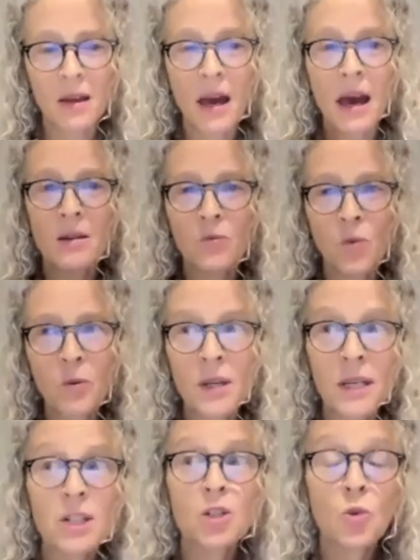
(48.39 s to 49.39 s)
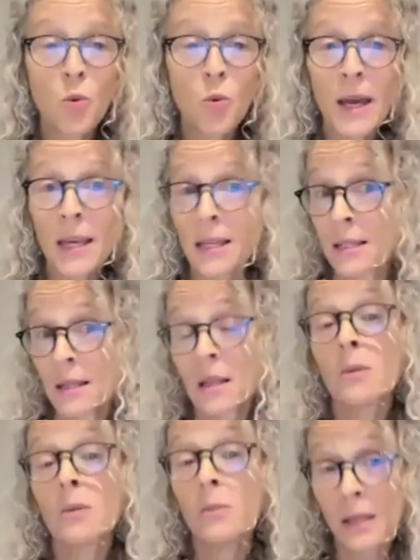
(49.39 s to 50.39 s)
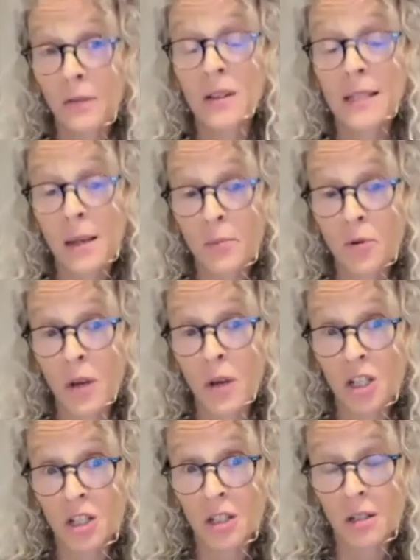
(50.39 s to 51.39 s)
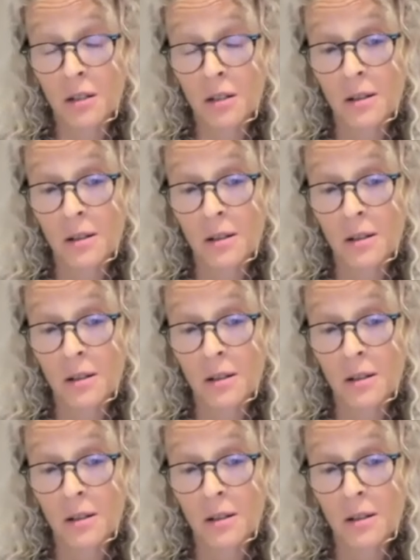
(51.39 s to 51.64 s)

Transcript: And what we can do away is the belief in separation.